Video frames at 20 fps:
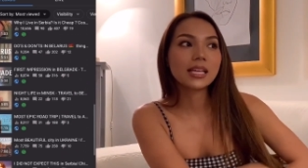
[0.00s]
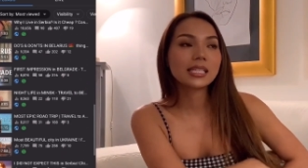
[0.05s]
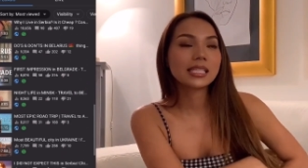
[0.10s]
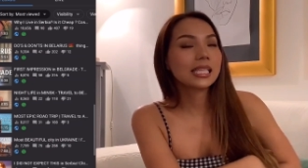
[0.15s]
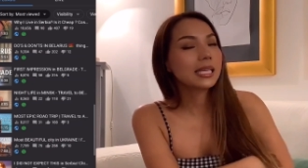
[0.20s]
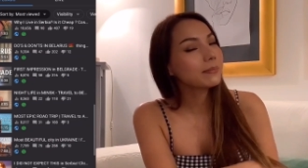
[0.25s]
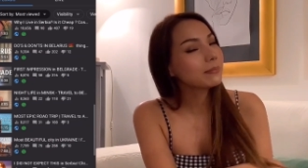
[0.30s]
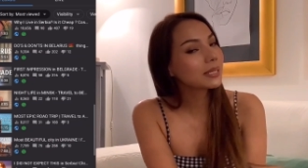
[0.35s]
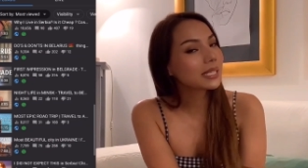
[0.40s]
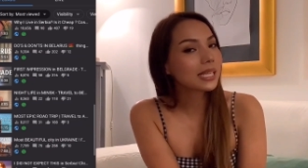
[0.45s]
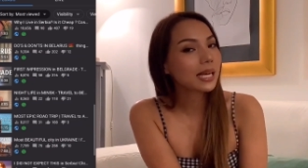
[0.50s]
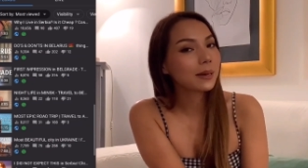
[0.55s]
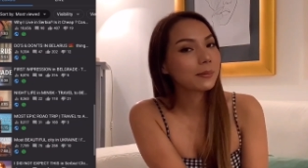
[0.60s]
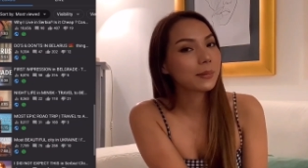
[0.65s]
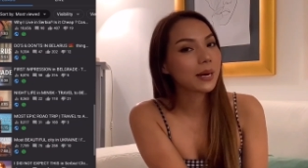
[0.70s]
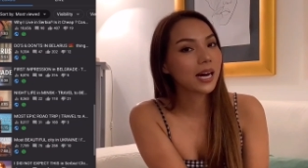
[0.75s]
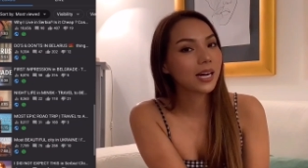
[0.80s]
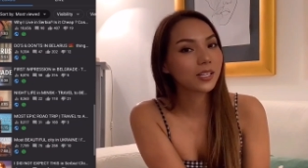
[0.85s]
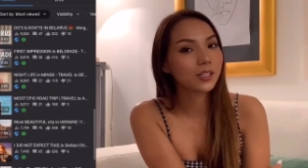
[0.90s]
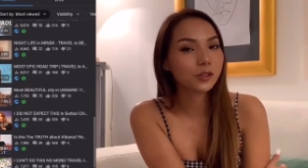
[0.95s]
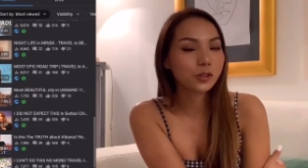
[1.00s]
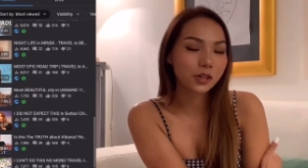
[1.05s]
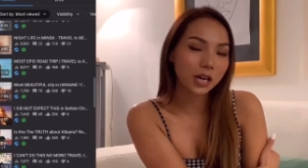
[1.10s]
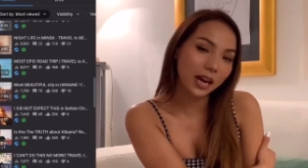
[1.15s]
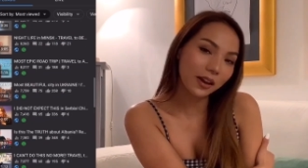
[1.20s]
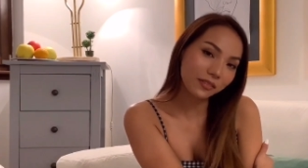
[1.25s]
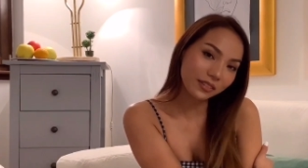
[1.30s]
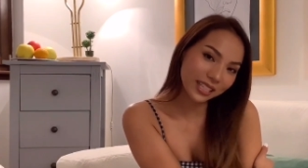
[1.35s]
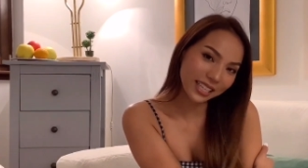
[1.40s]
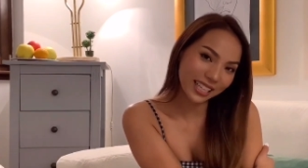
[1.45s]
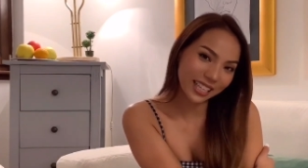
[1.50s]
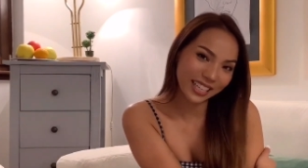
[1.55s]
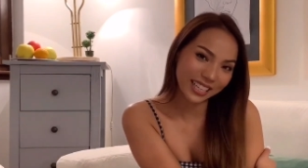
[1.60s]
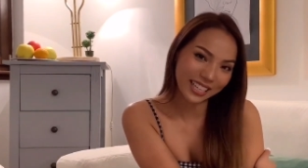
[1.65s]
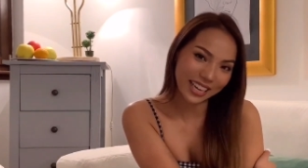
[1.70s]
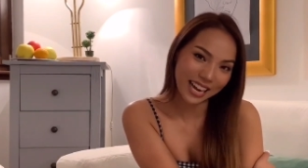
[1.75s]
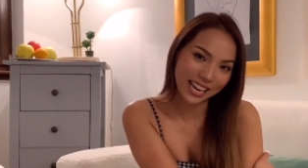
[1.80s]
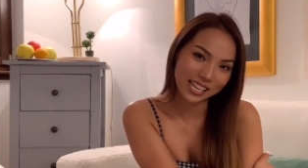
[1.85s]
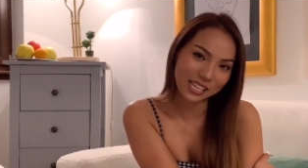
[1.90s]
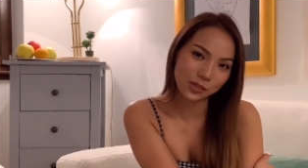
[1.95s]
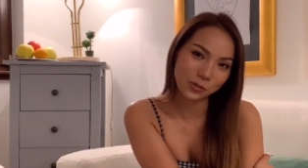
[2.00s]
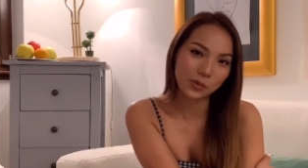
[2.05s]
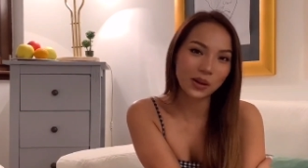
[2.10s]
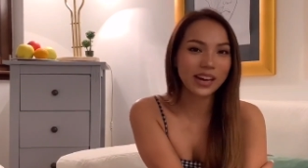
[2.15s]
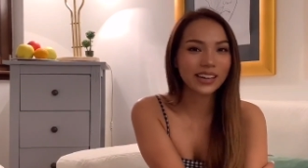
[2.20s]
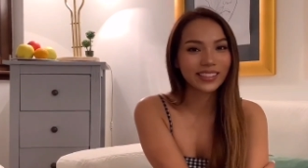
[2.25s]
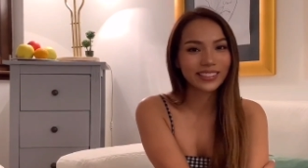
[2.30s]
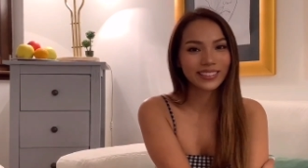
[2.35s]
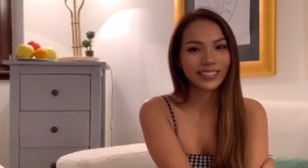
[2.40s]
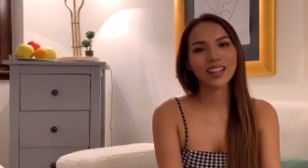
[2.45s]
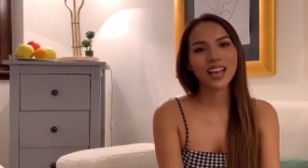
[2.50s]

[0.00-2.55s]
tips about traveling here as well.